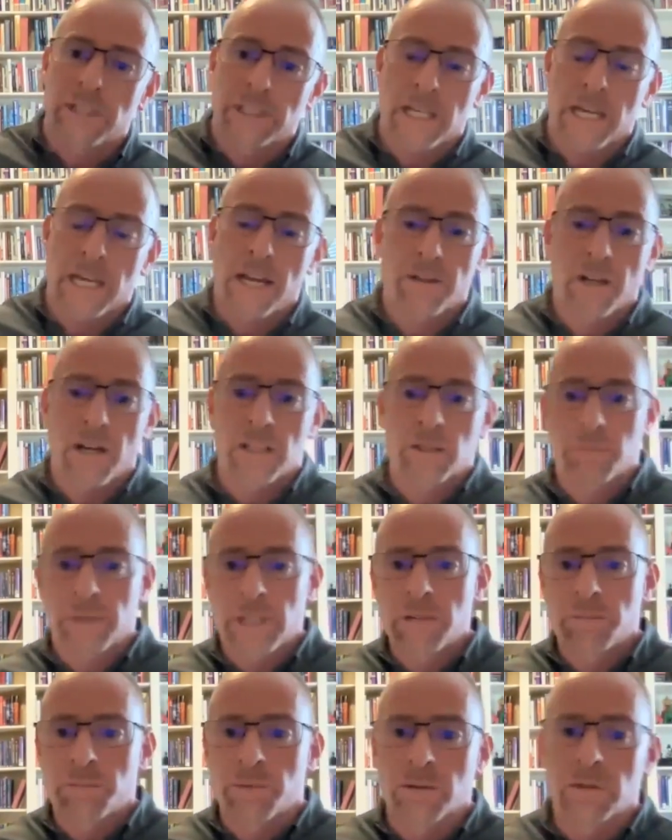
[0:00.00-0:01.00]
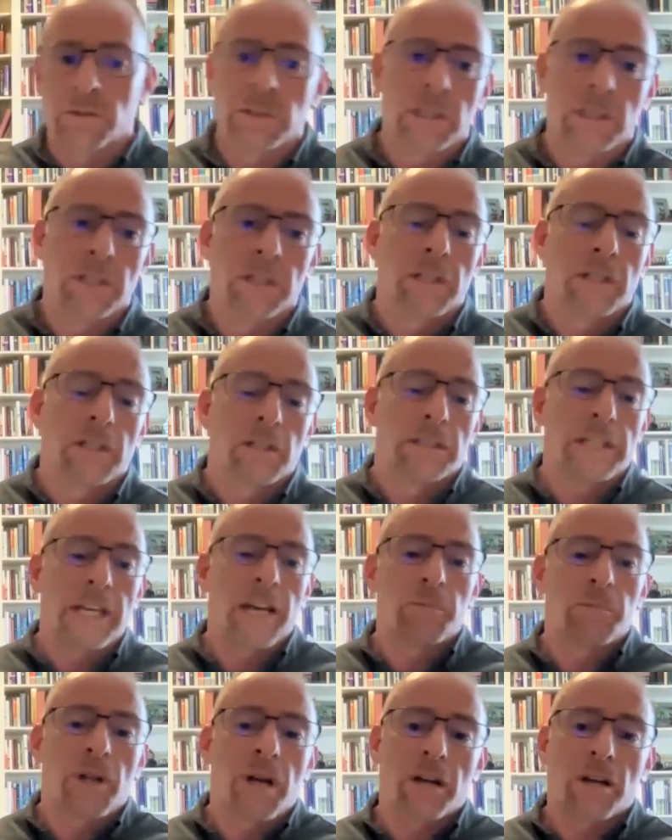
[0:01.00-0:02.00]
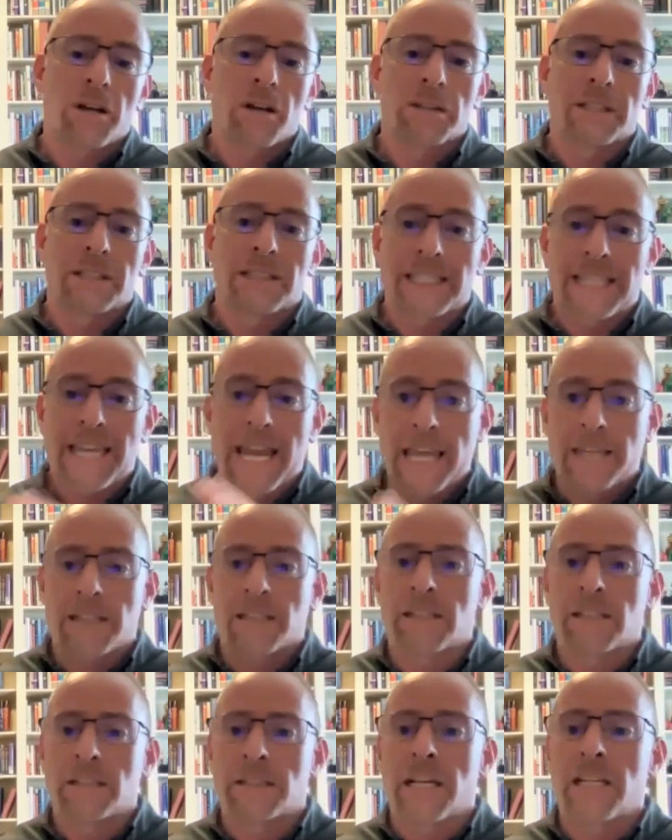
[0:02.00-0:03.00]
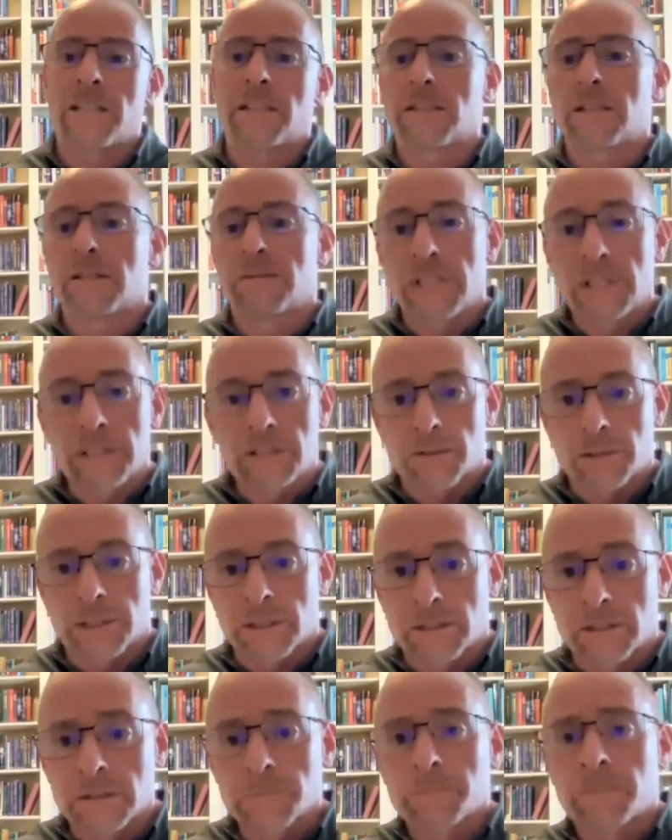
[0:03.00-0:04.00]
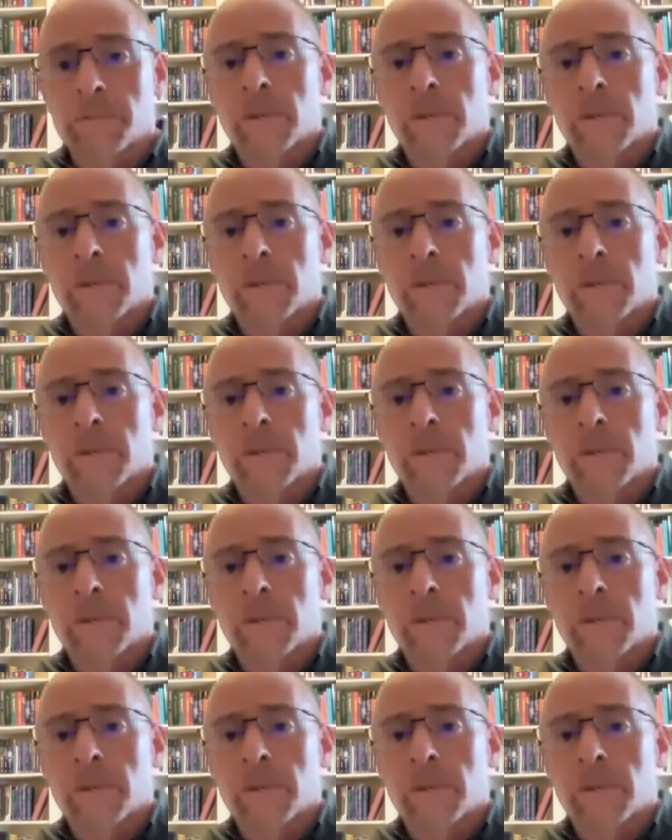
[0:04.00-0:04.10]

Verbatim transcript: decay of God's people. Dan Block calls it the Canaanization of Israel.